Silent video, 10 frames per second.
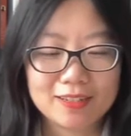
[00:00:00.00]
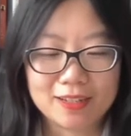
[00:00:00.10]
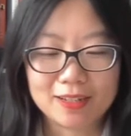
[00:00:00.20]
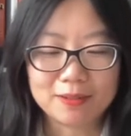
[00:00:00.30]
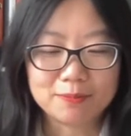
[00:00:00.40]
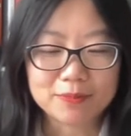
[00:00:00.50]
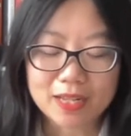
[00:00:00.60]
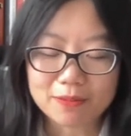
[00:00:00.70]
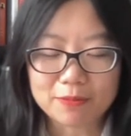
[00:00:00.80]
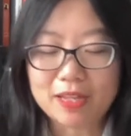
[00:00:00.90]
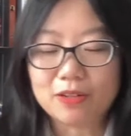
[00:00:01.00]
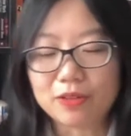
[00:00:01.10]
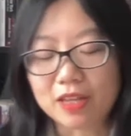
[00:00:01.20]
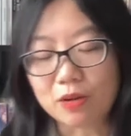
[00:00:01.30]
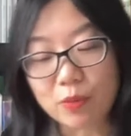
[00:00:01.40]
Um, in a, in a,
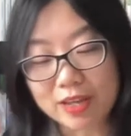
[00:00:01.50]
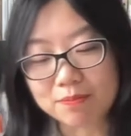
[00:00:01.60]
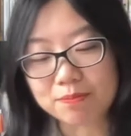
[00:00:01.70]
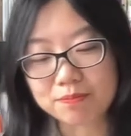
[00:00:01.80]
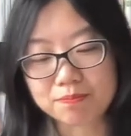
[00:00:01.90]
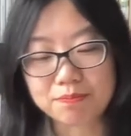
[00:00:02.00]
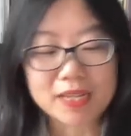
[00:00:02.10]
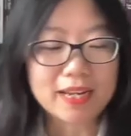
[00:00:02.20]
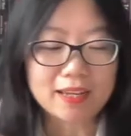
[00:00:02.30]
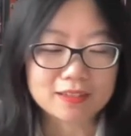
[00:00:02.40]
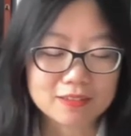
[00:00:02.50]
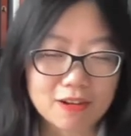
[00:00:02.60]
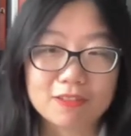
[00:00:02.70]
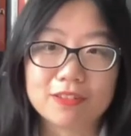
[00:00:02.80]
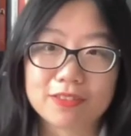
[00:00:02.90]
in a way, beating
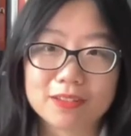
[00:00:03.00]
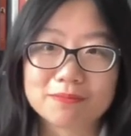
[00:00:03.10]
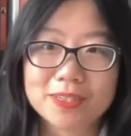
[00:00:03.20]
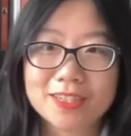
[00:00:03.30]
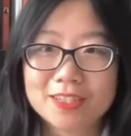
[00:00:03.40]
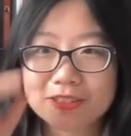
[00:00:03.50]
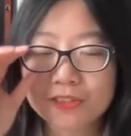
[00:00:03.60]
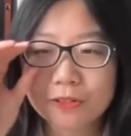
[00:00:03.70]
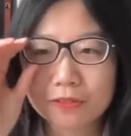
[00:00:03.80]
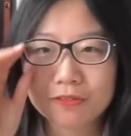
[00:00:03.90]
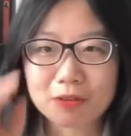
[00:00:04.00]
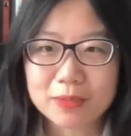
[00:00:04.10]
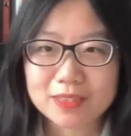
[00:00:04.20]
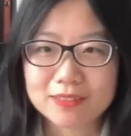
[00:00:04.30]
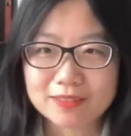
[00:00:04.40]
all of them. So from
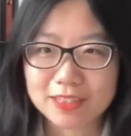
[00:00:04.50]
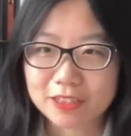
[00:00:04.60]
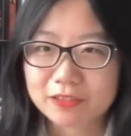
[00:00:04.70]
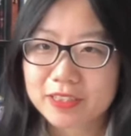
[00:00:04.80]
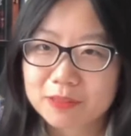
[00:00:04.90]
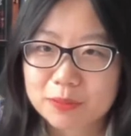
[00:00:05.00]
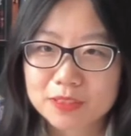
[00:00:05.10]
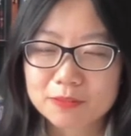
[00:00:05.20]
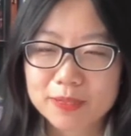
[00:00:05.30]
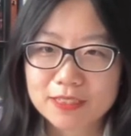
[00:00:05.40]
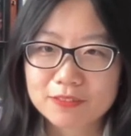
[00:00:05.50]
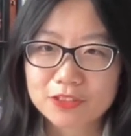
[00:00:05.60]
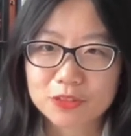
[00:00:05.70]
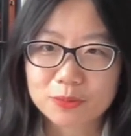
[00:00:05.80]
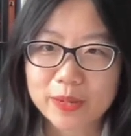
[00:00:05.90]
a literary perspective,
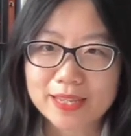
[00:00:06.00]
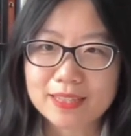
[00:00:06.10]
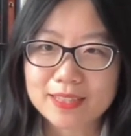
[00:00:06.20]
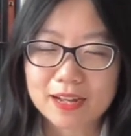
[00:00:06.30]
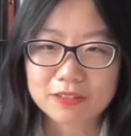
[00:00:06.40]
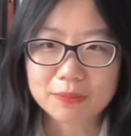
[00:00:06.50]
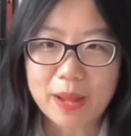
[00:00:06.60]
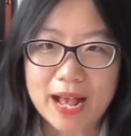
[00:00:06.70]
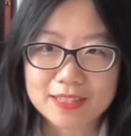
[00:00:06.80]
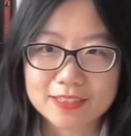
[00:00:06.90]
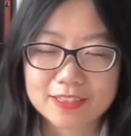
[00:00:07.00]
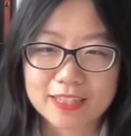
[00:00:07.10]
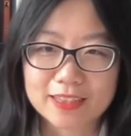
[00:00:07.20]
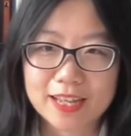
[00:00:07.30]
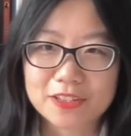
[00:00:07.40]
just breaking down a passage
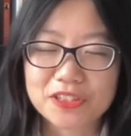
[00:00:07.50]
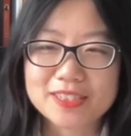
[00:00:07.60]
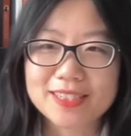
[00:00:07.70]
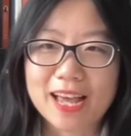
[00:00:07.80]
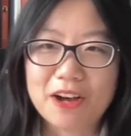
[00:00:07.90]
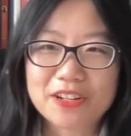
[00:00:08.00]
like that, you can see how